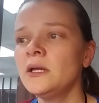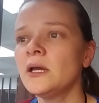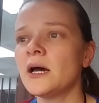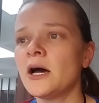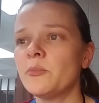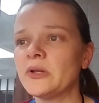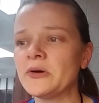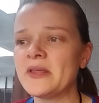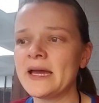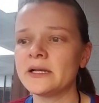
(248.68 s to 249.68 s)
Below
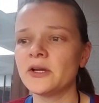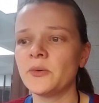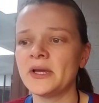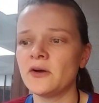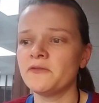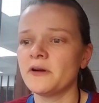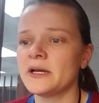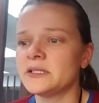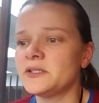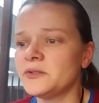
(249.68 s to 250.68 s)
that, going over
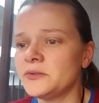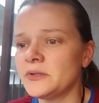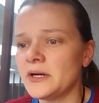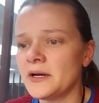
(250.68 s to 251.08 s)
onto